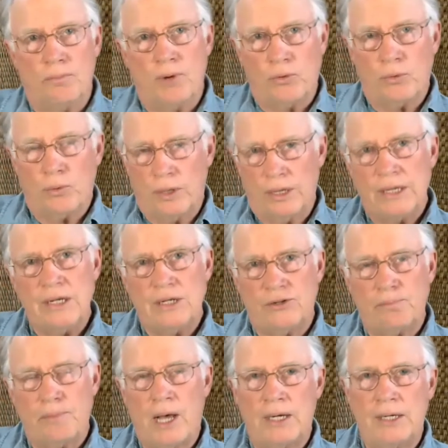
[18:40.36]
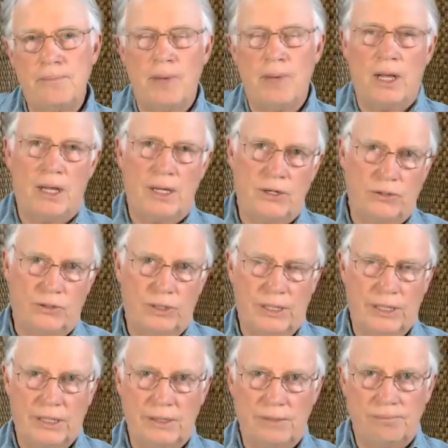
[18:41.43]
both within this body mind or
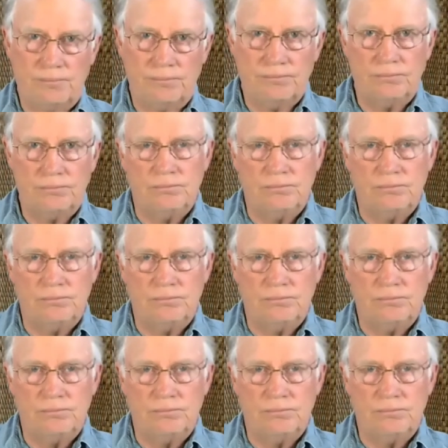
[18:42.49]
in